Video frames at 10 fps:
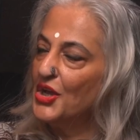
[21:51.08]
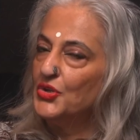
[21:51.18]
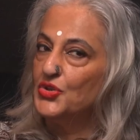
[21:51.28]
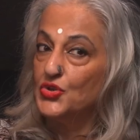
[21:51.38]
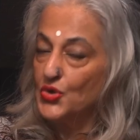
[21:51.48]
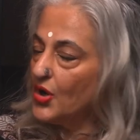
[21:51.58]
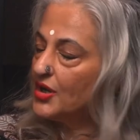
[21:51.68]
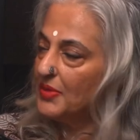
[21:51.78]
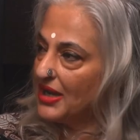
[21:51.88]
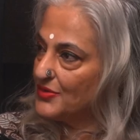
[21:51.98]
to talk
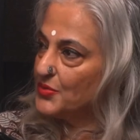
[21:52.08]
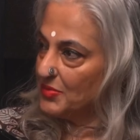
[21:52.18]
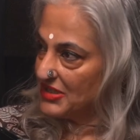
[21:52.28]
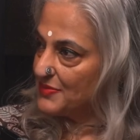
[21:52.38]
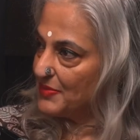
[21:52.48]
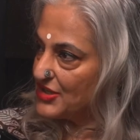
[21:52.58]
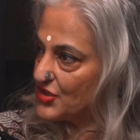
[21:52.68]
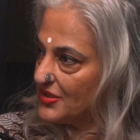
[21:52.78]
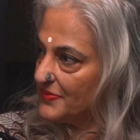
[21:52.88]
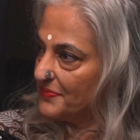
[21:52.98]
about women's
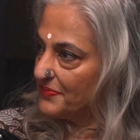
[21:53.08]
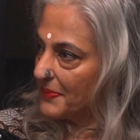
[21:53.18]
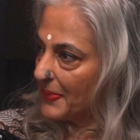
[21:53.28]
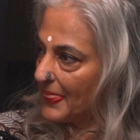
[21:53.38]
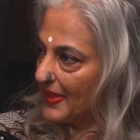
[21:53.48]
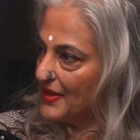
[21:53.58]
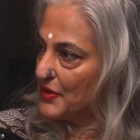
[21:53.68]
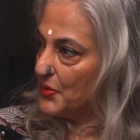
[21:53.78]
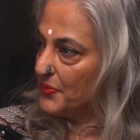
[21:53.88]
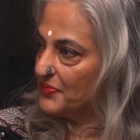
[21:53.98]
pleasure.
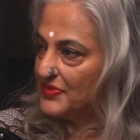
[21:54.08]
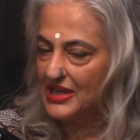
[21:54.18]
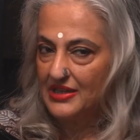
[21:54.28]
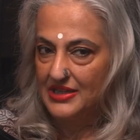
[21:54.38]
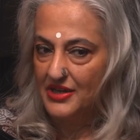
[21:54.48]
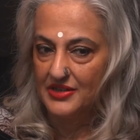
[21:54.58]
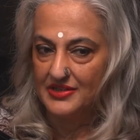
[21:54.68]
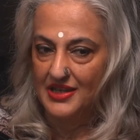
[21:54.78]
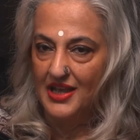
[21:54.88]
There is,